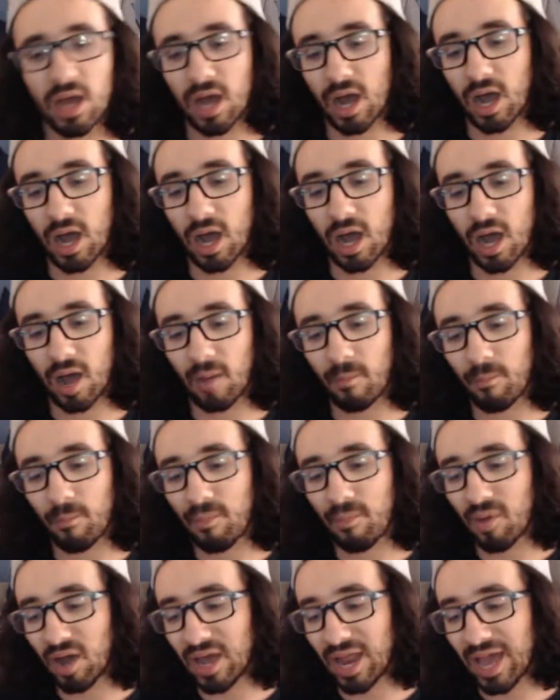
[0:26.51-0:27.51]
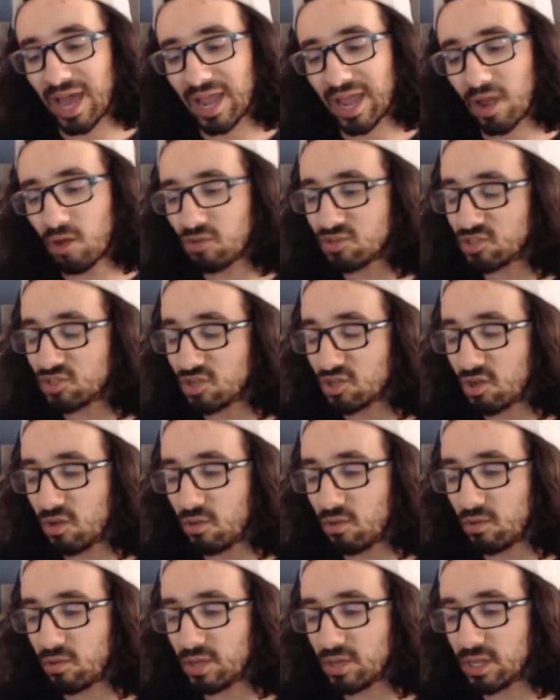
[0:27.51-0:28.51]
Um, but I
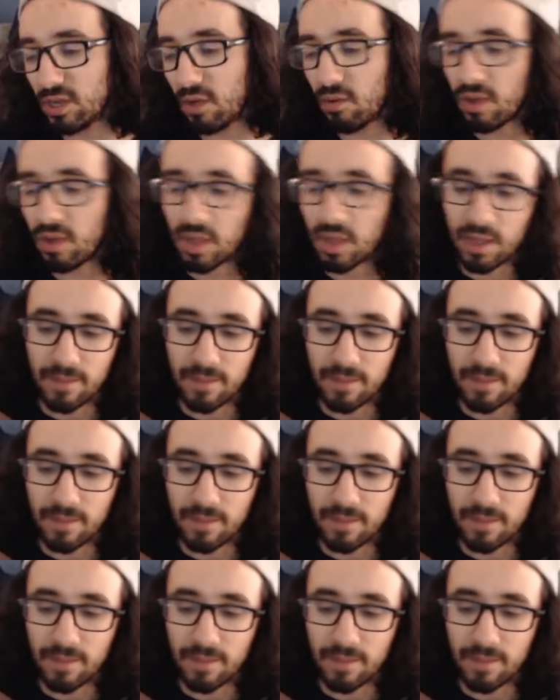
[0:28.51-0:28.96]
also, you know,